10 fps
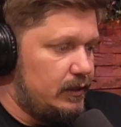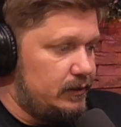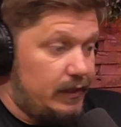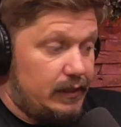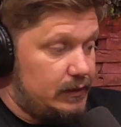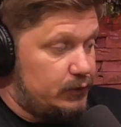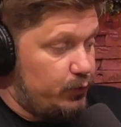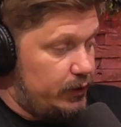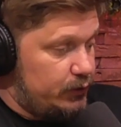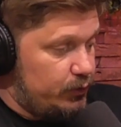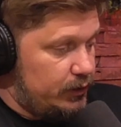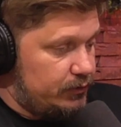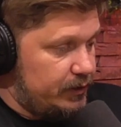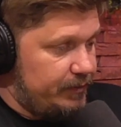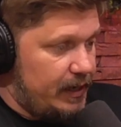In
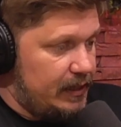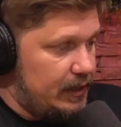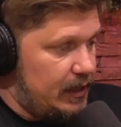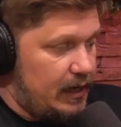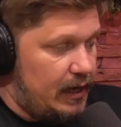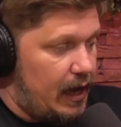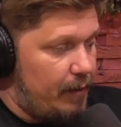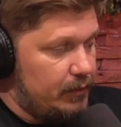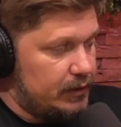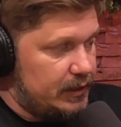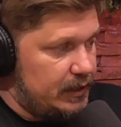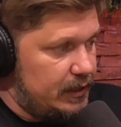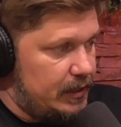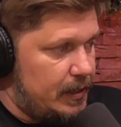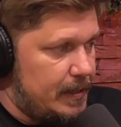2023, man. Yeah, I'm looking
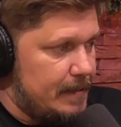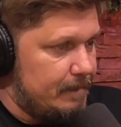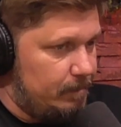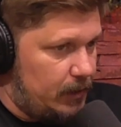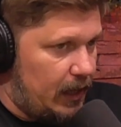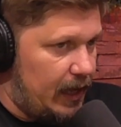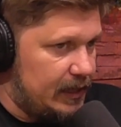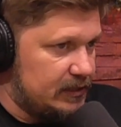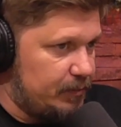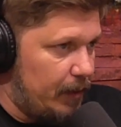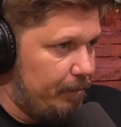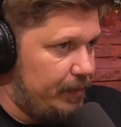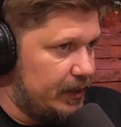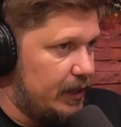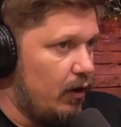at. I guess my
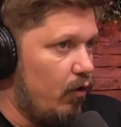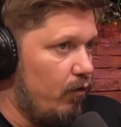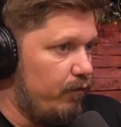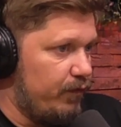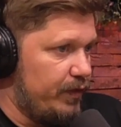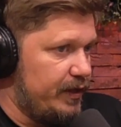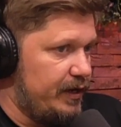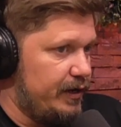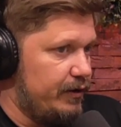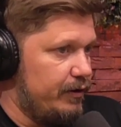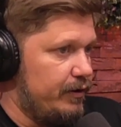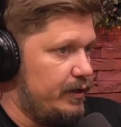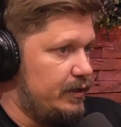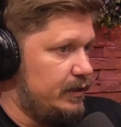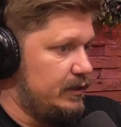big goal for the year
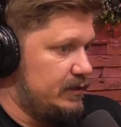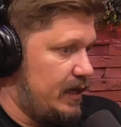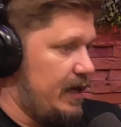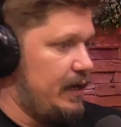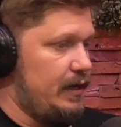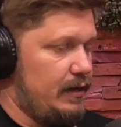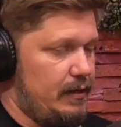is I